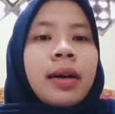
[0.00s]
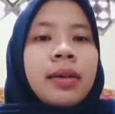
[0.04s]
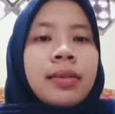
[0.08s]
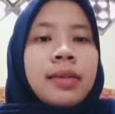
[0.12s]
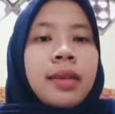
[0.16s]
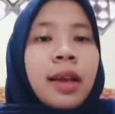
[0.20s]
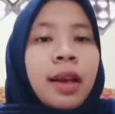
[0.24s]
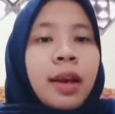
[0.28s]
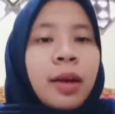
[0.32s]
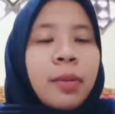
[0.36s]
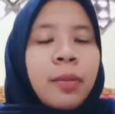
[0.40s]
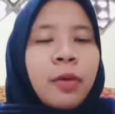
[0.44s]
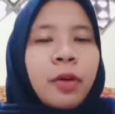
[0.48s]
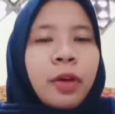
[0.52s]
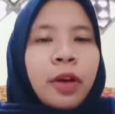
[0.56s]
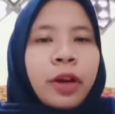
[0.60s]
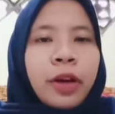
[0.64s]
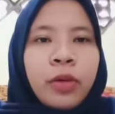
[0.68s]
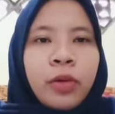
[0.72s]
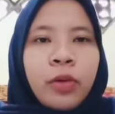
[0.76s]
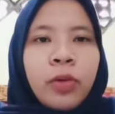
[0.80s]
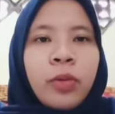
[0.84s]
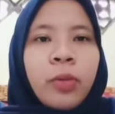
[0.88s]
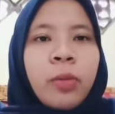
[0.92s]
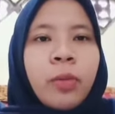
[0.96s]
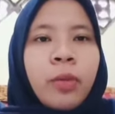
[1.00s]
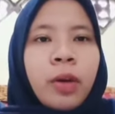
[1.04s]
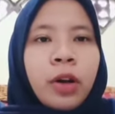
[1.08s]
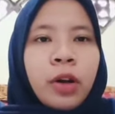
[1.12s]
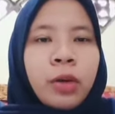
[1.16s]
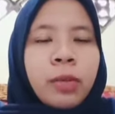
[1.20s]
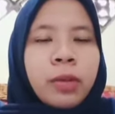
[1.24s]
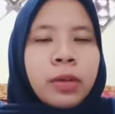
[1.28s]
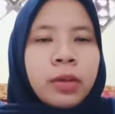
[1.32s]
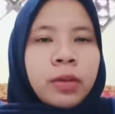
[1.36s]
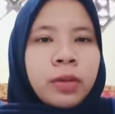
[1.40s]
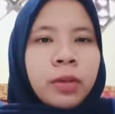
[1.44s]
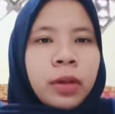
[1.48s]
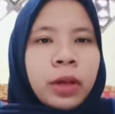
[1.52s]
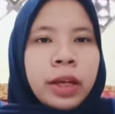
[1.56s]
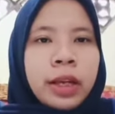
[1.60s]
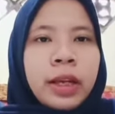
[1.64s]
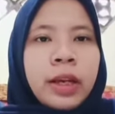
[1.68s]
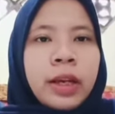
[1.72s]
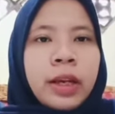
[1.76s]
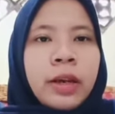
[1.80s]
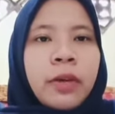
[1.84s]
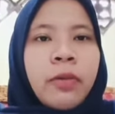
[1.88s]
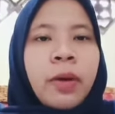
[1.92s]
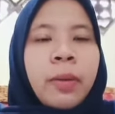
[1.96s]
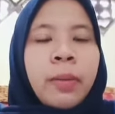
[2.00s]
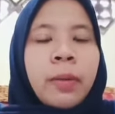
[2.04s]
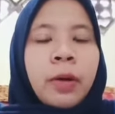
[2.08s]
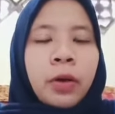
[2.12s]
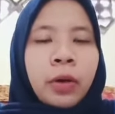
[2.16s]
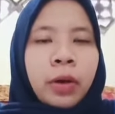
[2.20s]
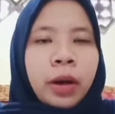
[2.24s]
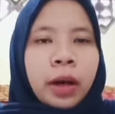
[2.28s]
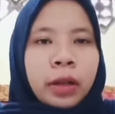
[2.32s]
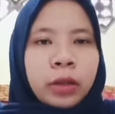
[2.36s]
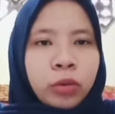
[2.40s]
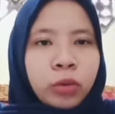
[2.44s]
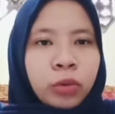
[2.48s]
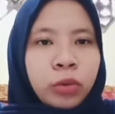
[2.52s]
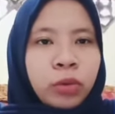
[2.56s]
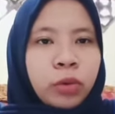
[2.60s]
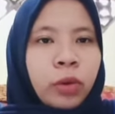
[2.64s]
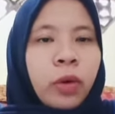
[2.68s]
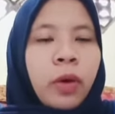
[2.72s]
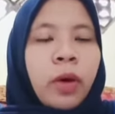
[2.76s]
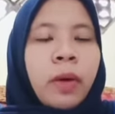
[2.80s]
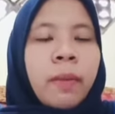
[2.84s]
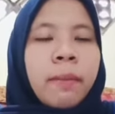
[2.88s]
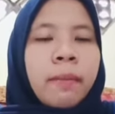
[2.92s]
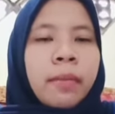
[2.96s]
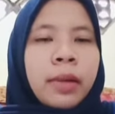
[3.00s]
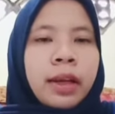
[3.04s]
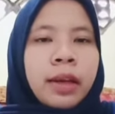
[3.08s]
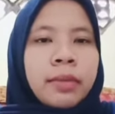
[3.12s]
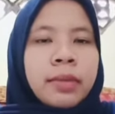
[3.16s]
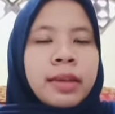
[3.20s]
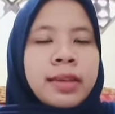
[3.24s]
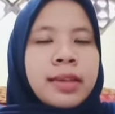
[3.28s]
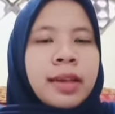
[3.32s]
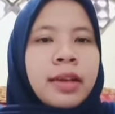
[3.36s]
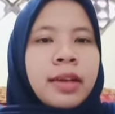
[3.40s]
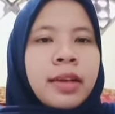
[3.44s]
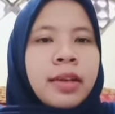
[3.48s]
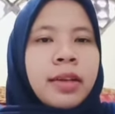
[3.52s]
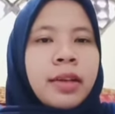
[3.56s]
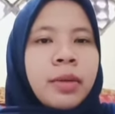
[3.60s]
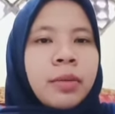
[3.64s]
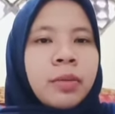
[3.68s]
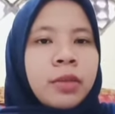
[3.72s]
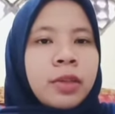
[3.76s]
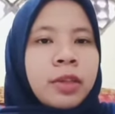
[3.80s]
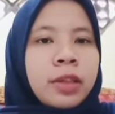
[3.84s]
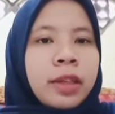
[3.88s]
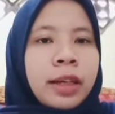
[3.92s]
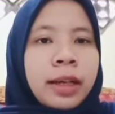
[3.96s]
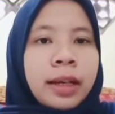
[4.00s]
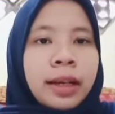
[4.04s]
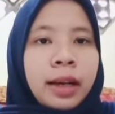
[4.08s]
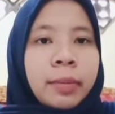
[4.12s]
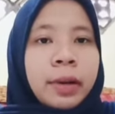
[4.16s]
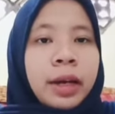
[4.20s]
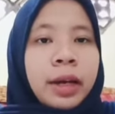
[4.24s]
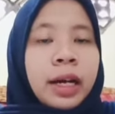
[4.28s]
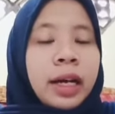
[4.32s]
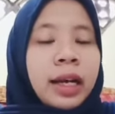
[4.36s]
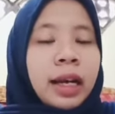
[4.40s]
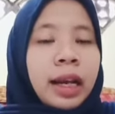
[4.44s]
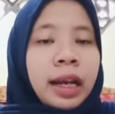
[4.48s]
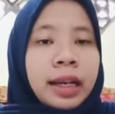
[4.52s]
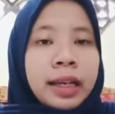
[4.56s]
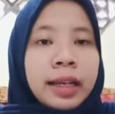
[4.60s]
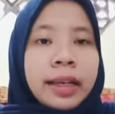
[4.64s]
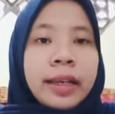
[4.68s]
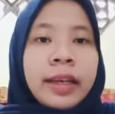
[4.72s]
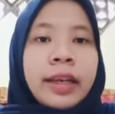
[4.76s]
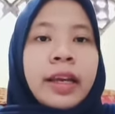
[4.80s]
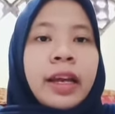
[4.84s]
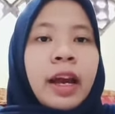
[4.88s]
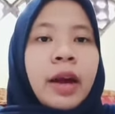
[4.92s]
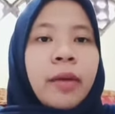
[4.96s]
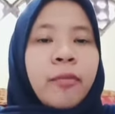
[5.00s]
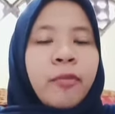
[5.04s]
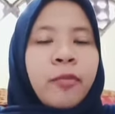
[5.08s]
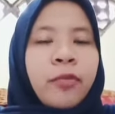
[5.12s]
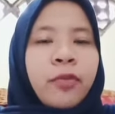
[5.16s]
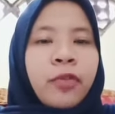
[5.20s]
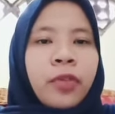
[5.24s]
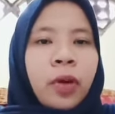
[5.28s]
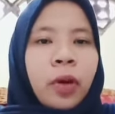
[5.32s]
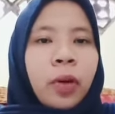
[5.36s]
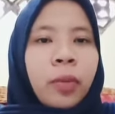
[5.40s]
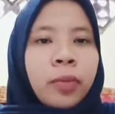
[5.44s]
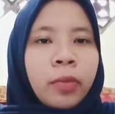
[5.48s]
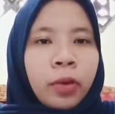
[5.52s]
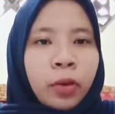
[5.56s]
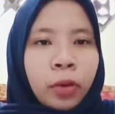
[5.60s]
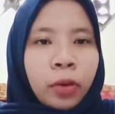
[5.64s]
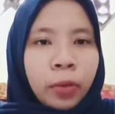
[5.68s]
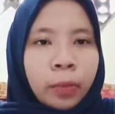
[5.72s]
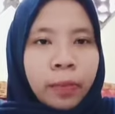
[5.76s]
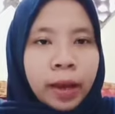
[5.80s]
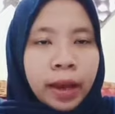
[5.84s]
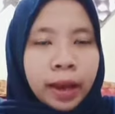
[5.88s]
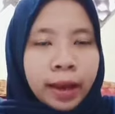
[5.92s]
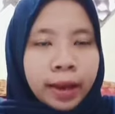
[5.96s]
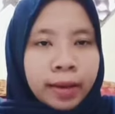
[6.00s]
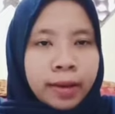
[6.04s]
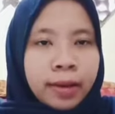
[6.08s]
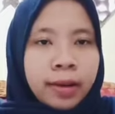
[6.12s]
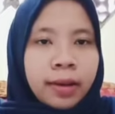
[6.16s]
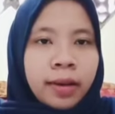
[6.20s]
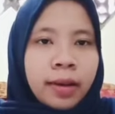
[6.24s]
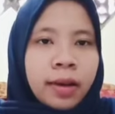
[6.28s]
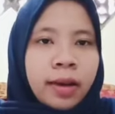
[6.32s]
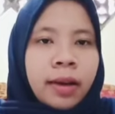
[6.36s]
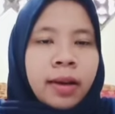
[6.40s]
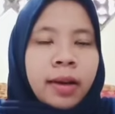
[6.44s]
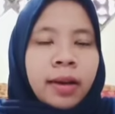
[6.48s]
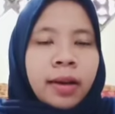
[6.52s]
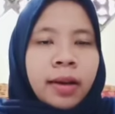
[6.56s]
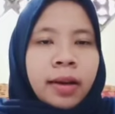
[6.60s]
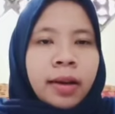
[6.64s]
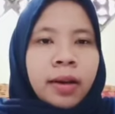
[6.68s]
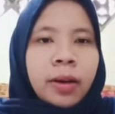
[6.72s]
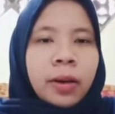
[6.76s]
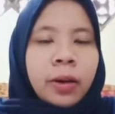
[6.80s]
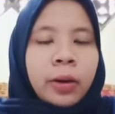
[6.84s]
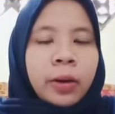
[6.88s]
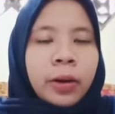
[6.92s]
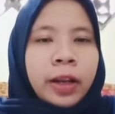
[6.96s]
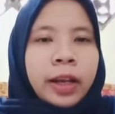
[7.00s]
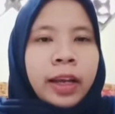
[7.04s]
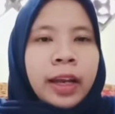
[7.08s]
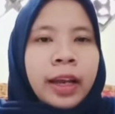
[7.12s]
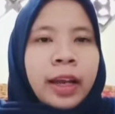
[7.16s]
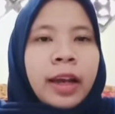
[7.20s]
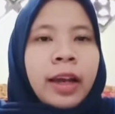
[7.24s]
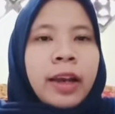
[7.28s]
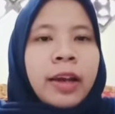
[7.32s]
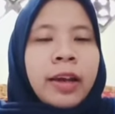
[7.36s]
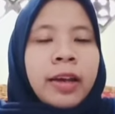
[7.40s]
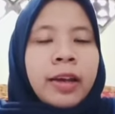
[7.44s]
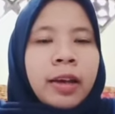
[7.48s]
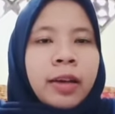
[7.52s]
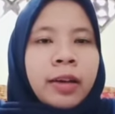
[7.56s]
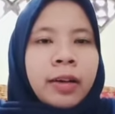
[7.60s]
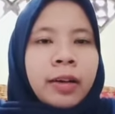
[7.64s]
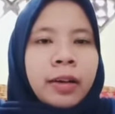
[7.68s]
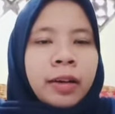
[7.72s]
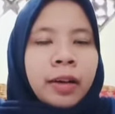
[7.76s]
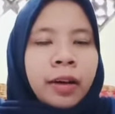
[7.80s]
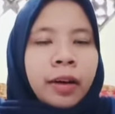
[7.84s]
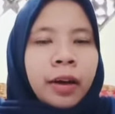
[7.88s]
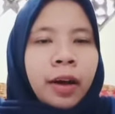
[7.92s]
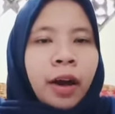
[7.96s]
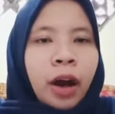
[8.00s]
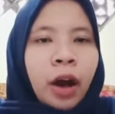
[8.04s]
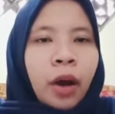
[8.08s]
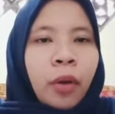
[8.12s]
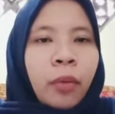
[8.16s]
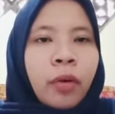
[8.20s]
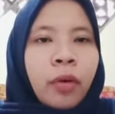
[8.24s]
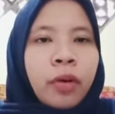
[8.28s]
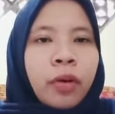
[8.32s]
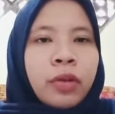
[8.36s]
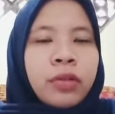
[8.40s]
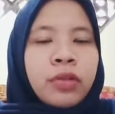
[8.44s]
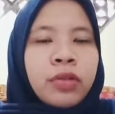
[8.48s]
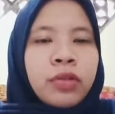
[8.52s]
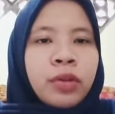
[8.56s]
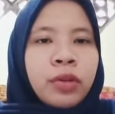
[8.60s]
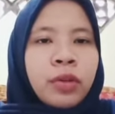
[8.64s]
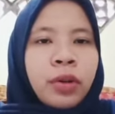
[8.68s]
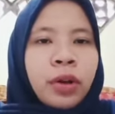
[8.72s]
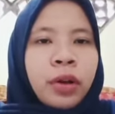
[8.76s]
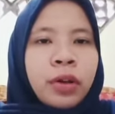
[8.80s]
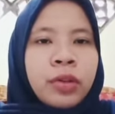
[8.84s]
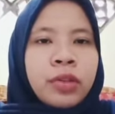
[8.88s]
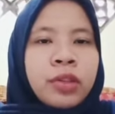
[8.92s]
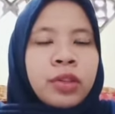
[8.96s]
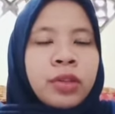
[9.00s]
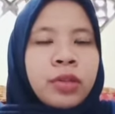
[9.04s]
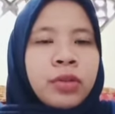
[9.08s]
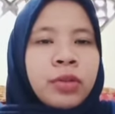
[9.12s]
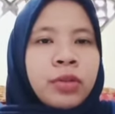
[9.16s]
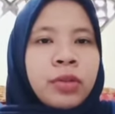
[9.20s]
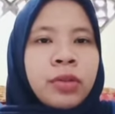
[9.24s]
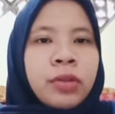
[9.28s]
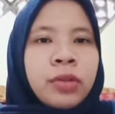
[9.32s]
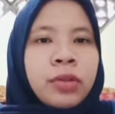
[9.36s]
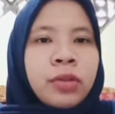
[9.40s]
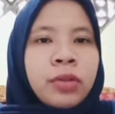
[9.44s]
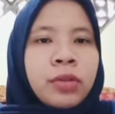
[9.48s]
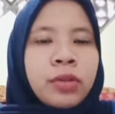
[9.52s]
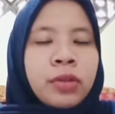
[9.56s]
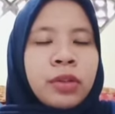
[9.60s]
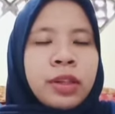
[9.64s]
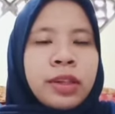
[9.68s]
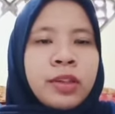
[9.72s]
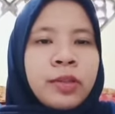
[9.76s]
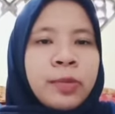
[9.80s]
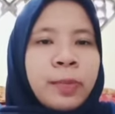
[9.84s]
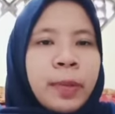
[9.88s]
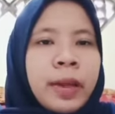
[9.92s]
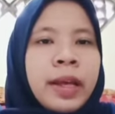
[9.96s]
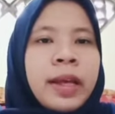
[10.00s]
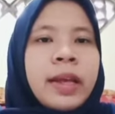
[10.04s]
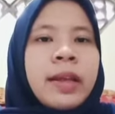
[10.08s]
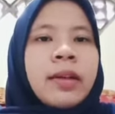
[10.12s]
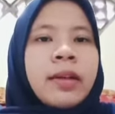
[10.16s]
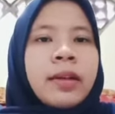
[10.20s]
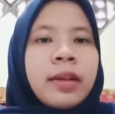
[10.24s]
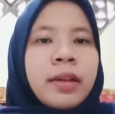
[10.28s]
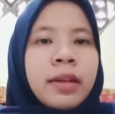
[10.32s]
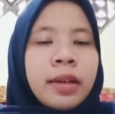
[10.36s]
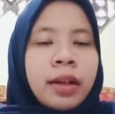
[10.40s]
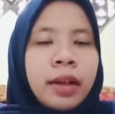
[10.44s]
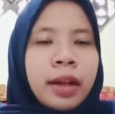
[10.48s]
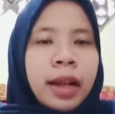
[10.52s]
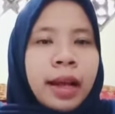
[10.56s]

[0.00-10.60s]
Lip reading: Assalamualaikum warahmatullahi wabarakatuh. My name is Adinda Mutiara. I'm from group 8. Okay, I want to continue to explain the